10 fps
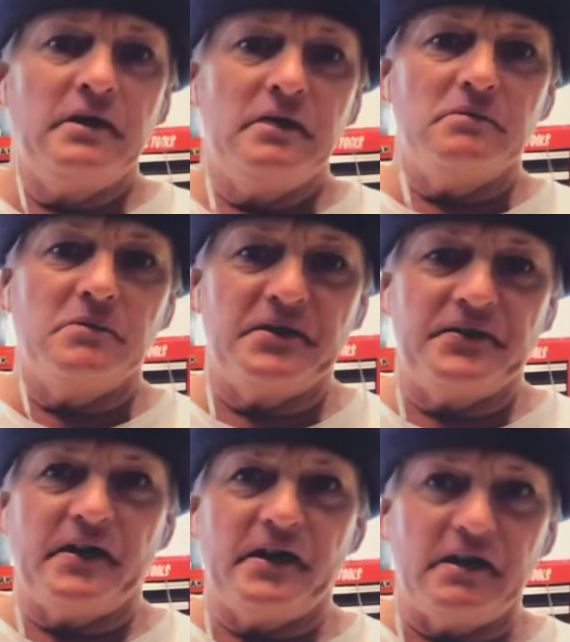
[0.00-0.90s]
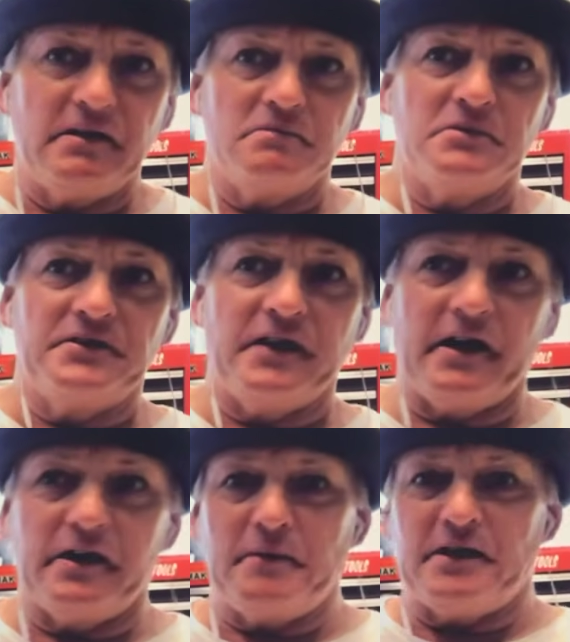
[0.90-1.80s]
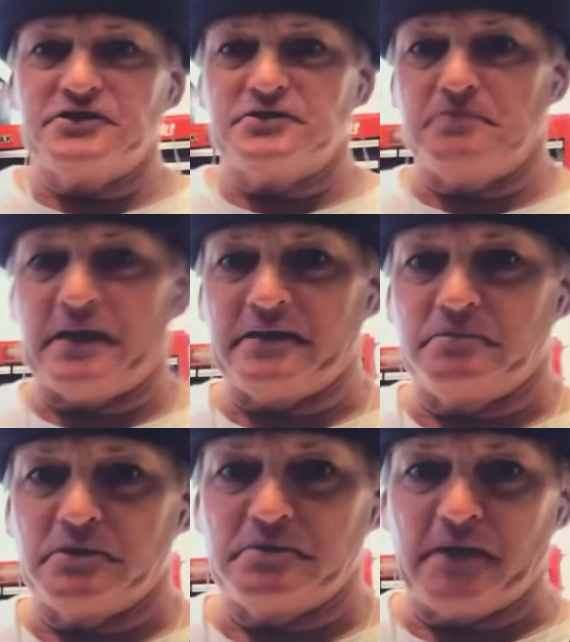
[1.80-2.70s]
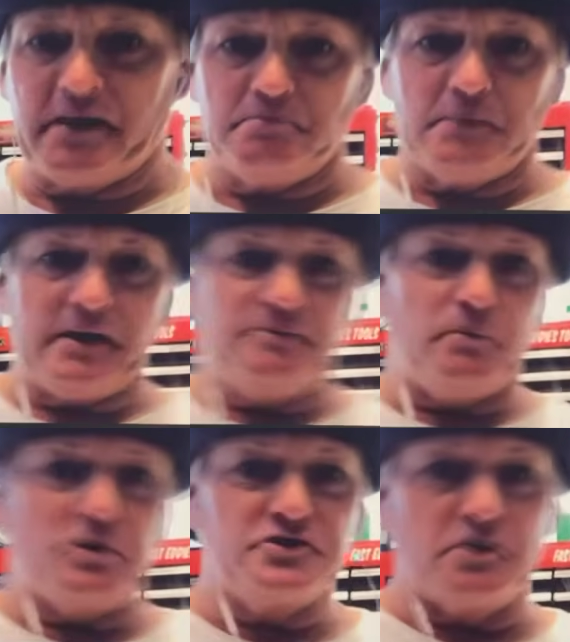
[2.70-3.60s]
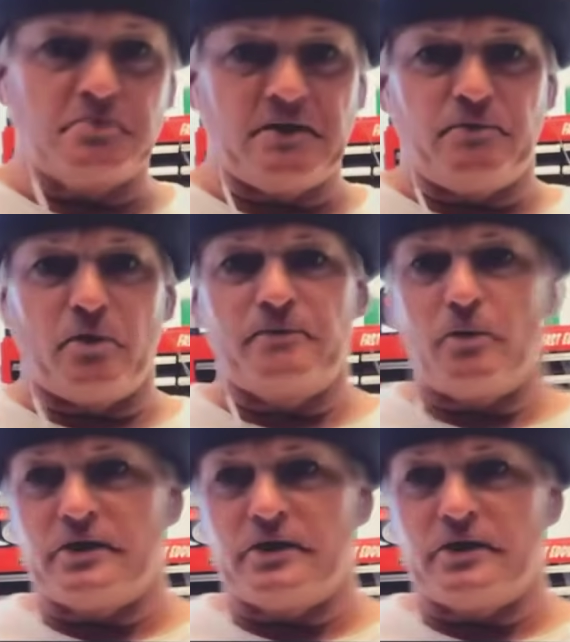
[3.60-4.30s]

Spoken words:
with the IMS bike with my 4-stroke, my 440.